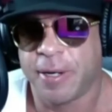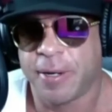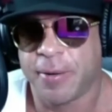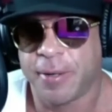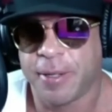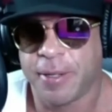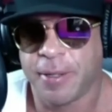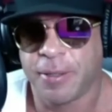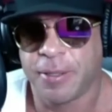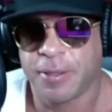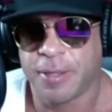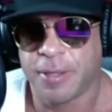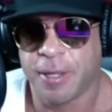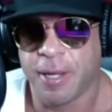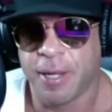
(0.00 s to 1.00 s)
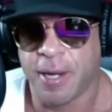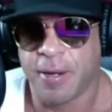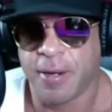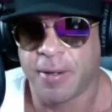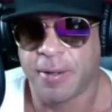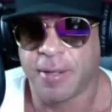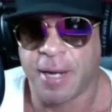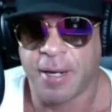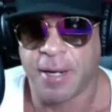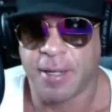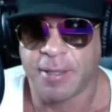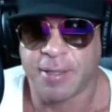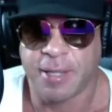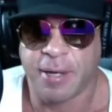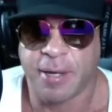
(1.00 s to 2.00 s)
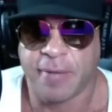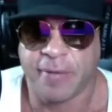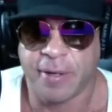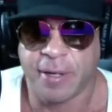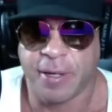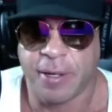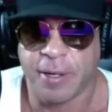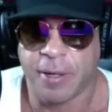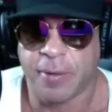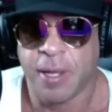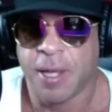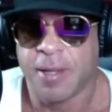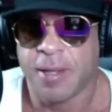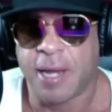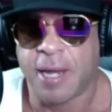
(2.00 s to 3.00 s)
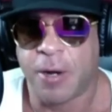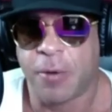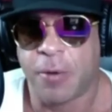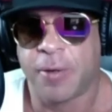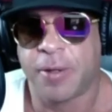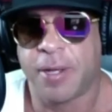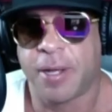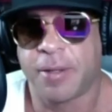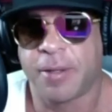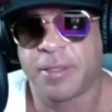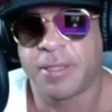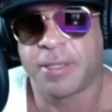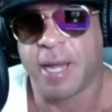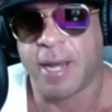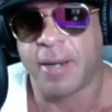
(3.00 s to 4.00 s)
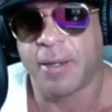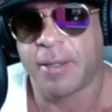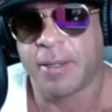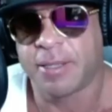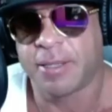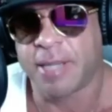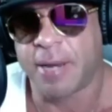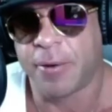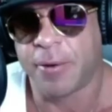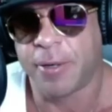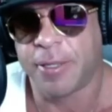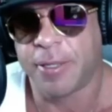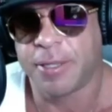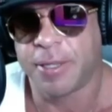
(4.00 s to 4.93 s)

You know, you hear a lot of the stuff, and you know, they don't really understand steroids.